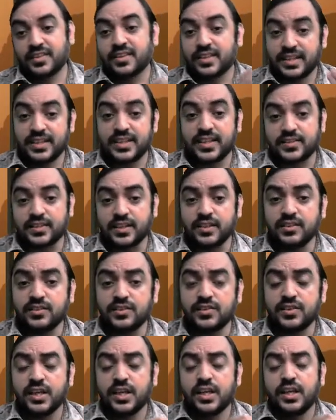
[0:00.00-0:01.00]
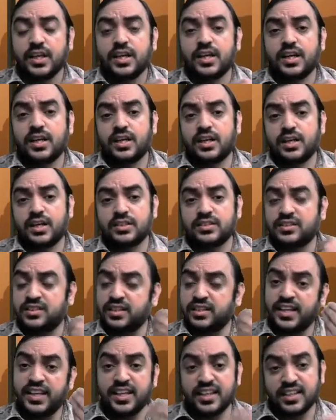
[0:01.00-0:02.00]
in the sense uh,
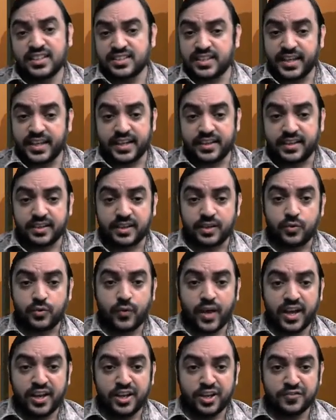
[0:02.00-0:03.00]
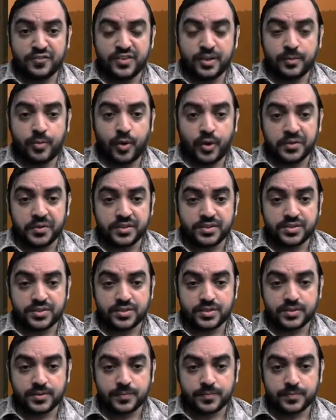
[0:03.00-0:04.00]
3 years later value of the bonds
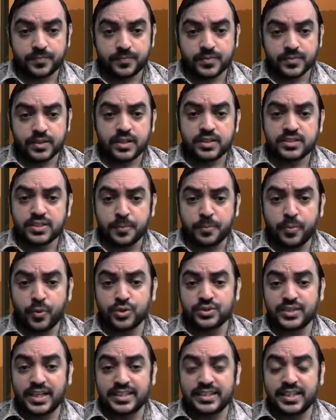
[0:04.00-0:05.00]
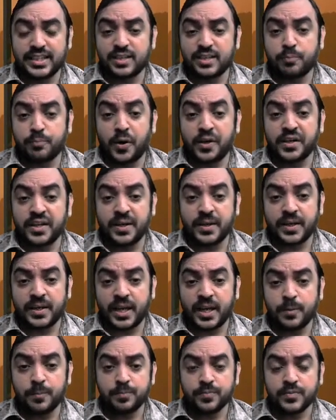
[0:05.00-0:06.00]
suppose at that point in
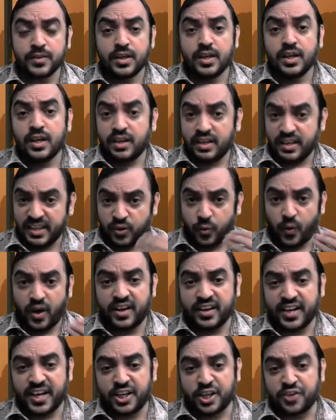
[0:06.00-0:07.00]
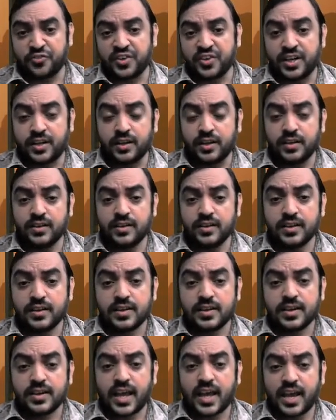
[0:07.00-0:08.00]
time required rate of return
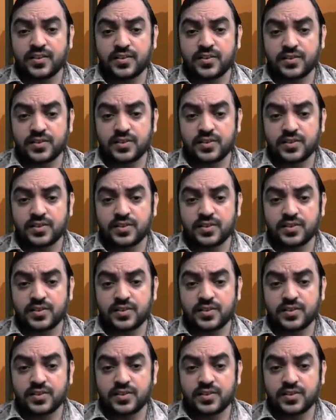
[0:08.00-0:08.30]
has